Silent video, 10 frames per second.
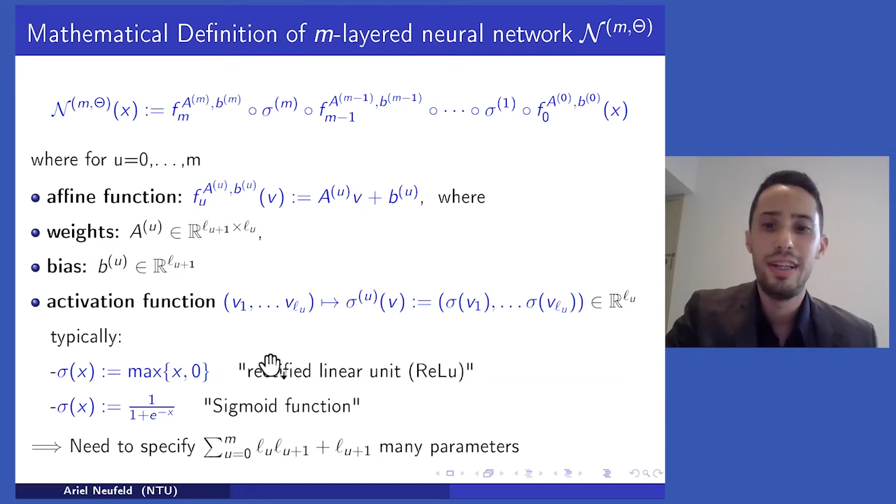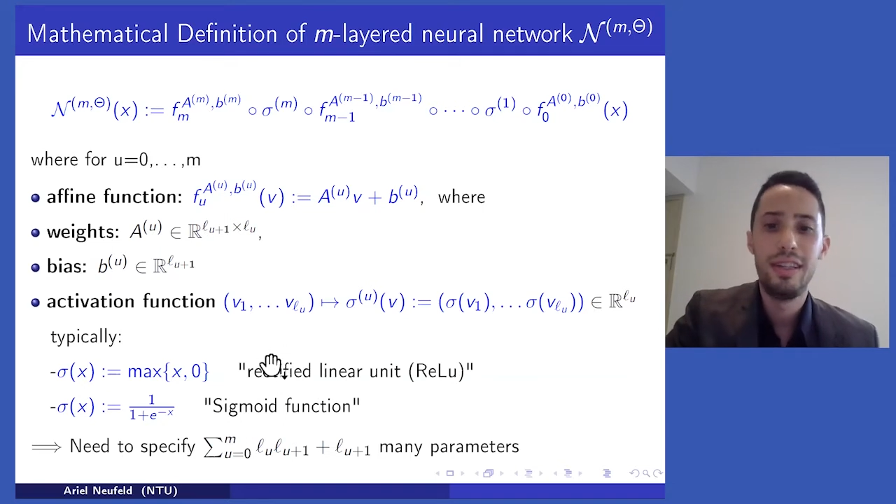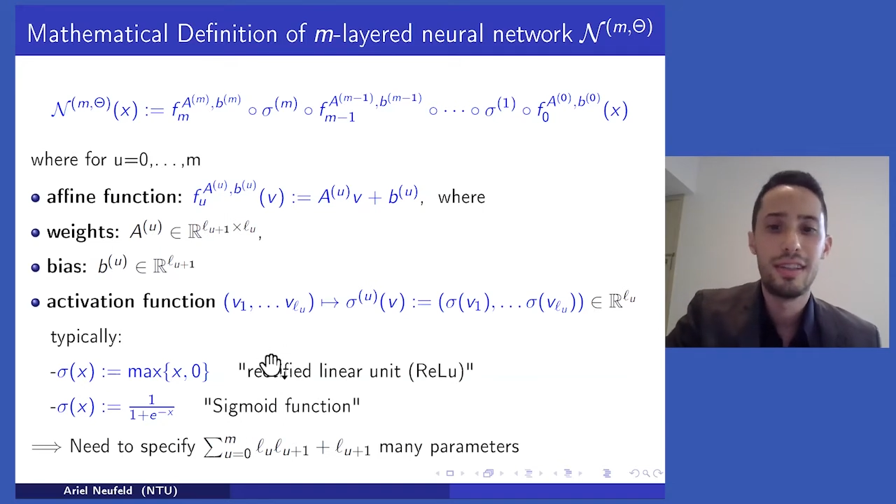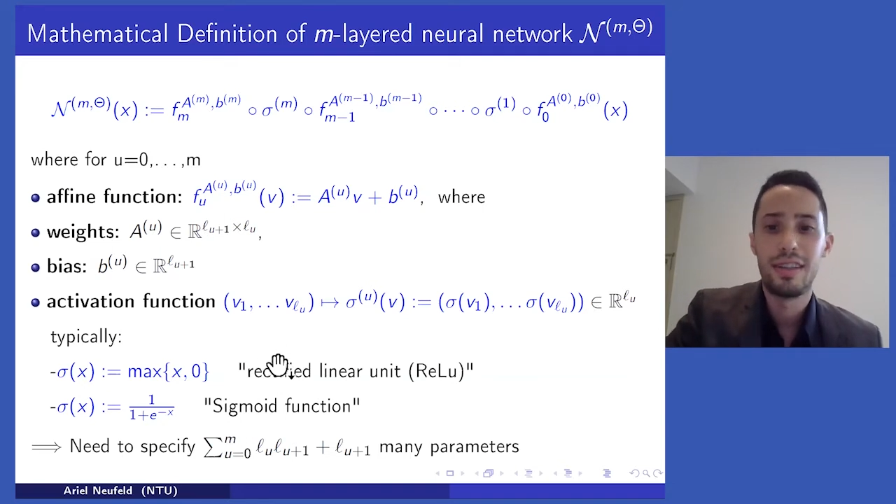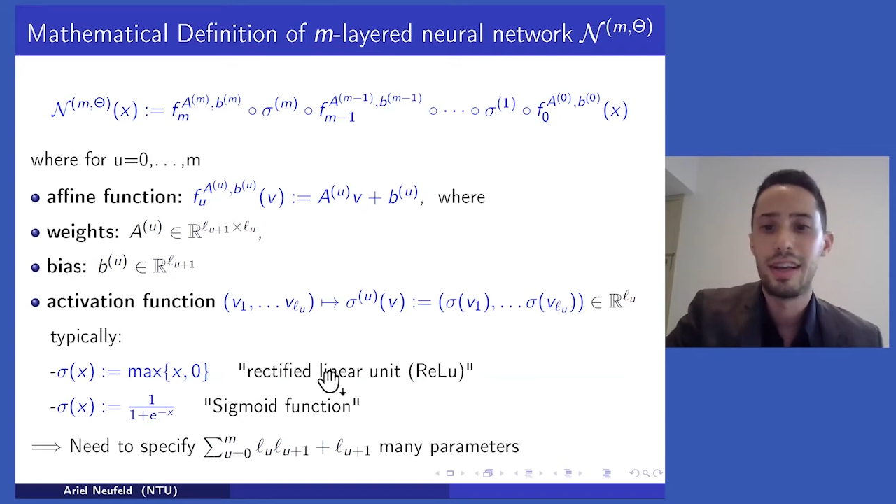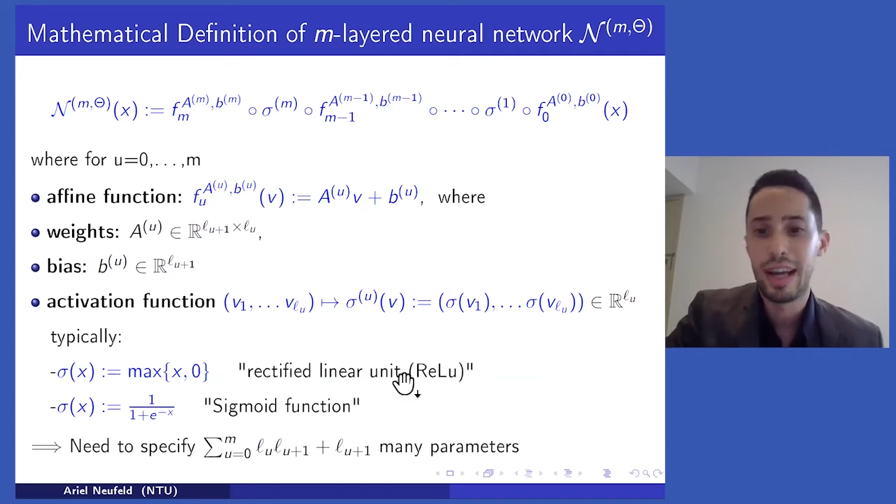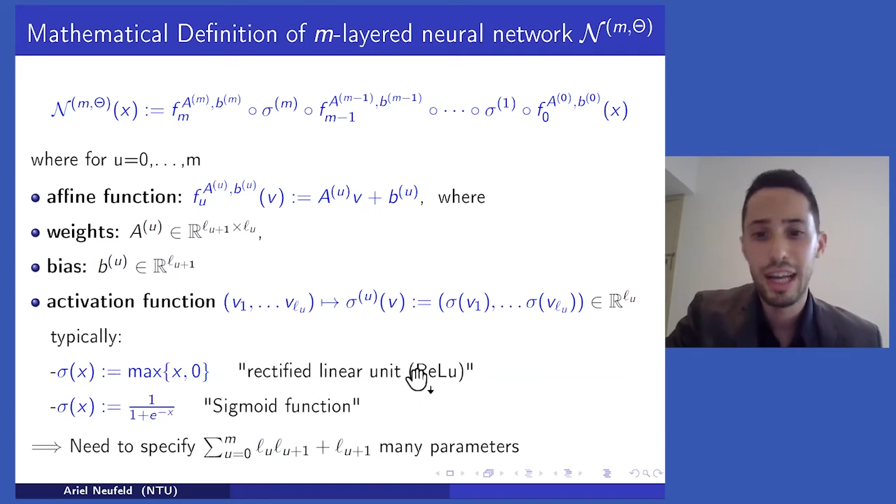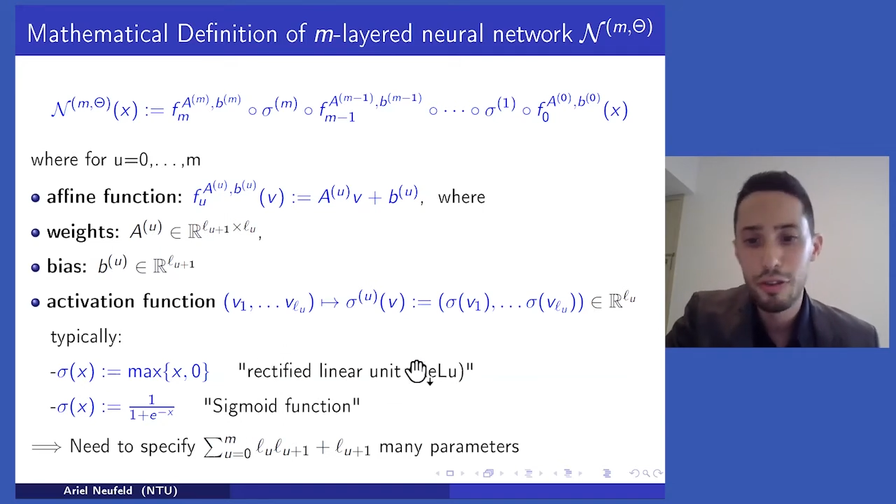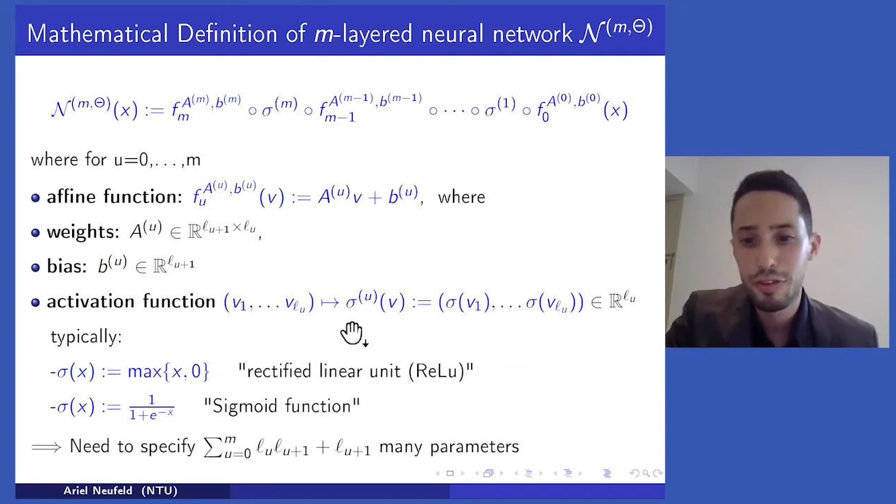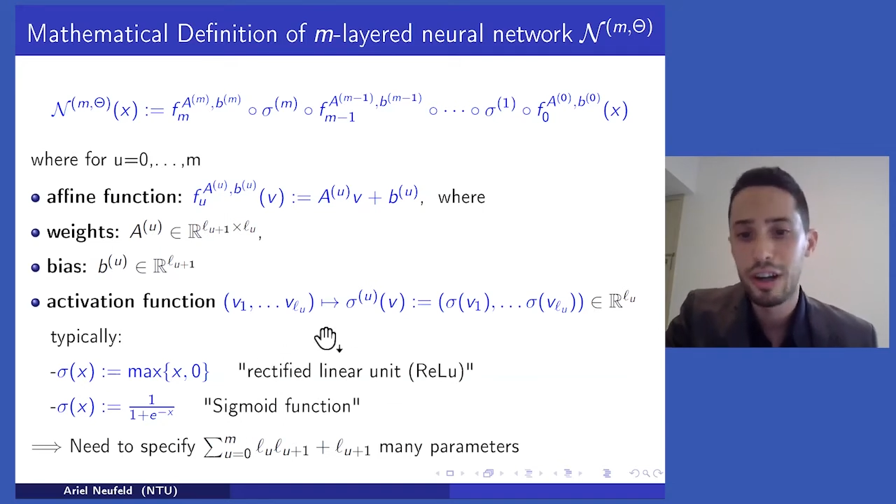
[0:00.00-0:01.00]
either the
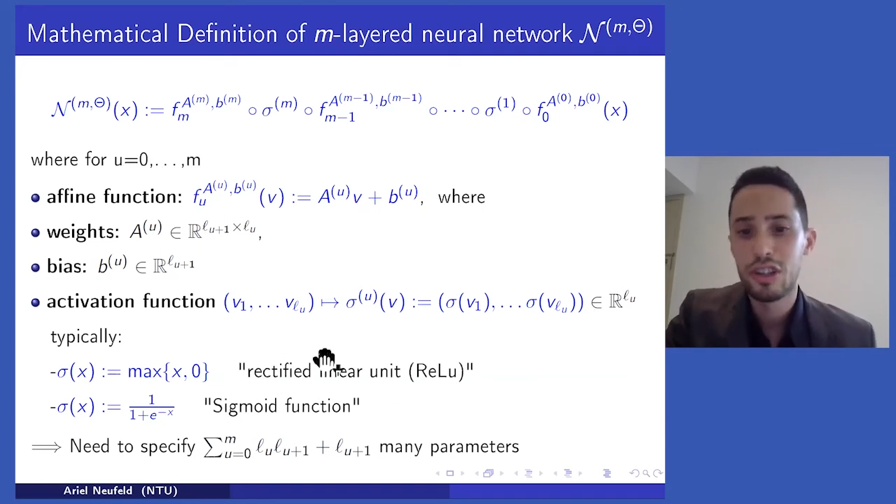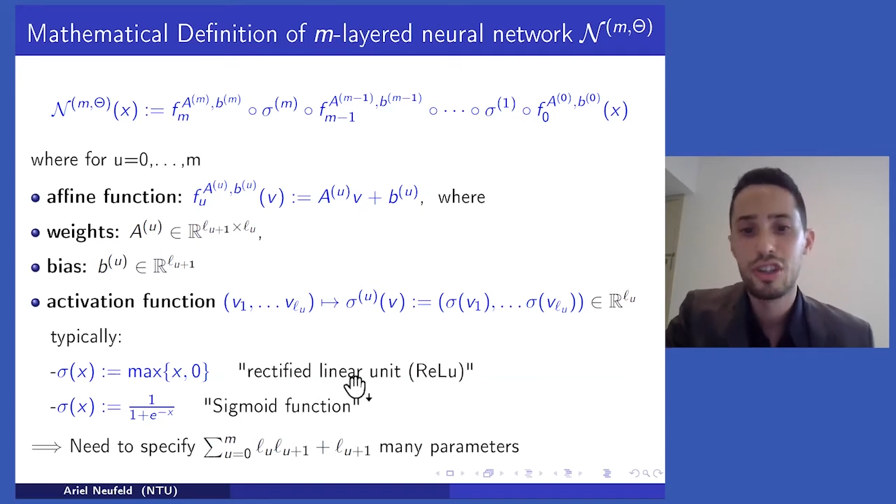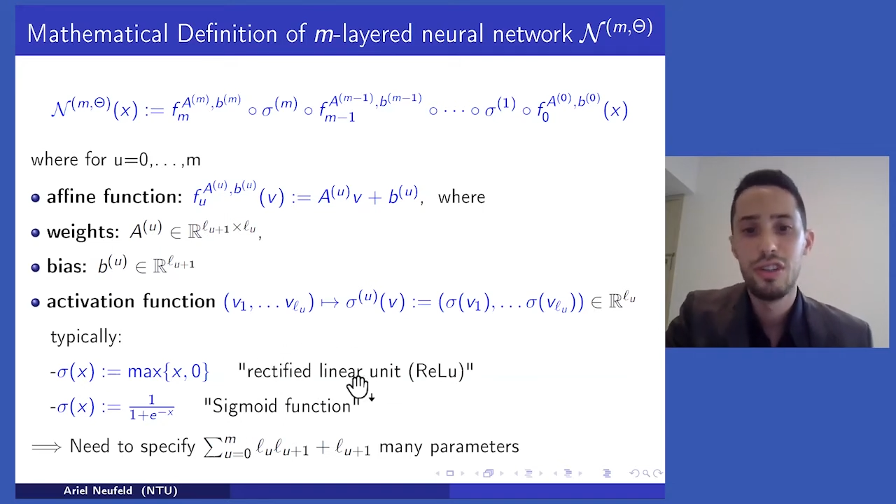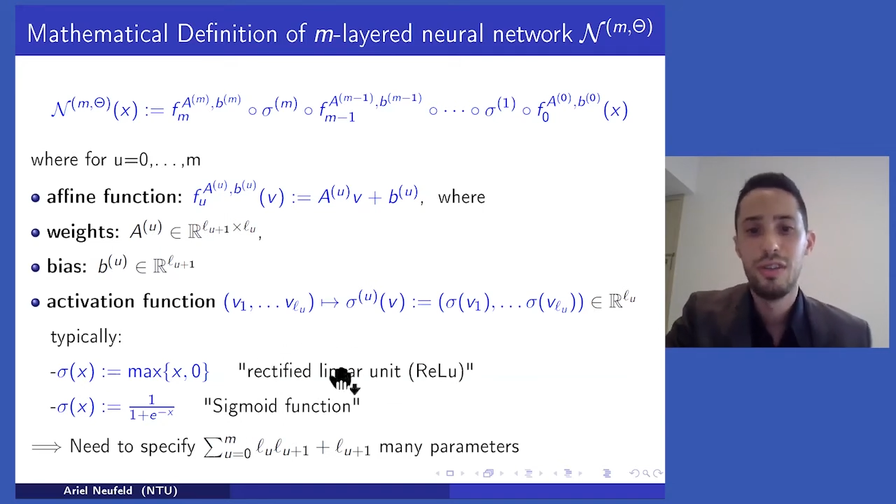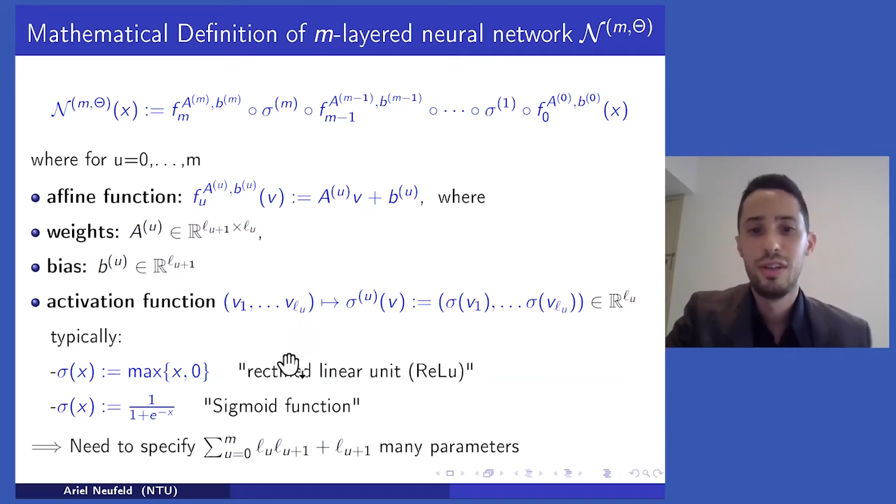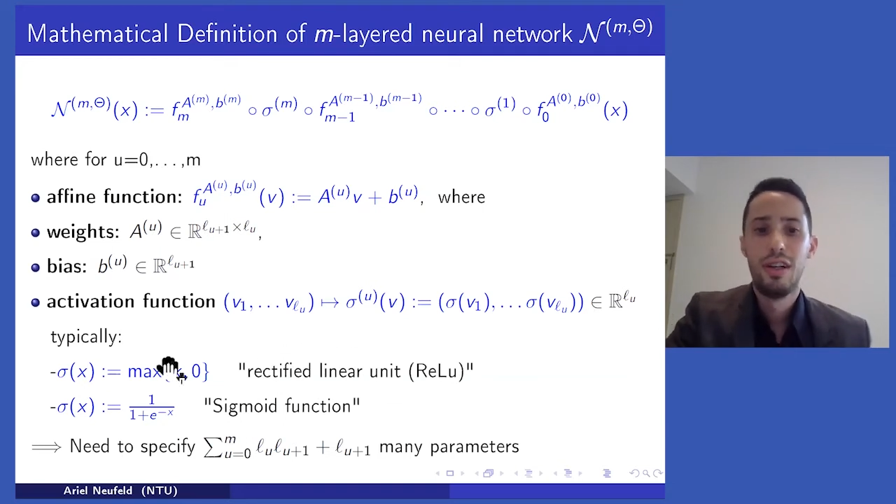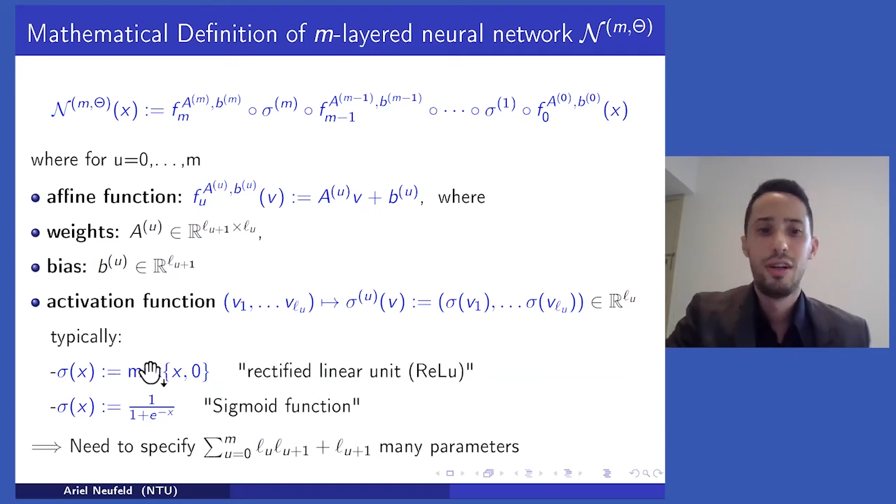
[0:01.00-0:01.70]
ReLU function,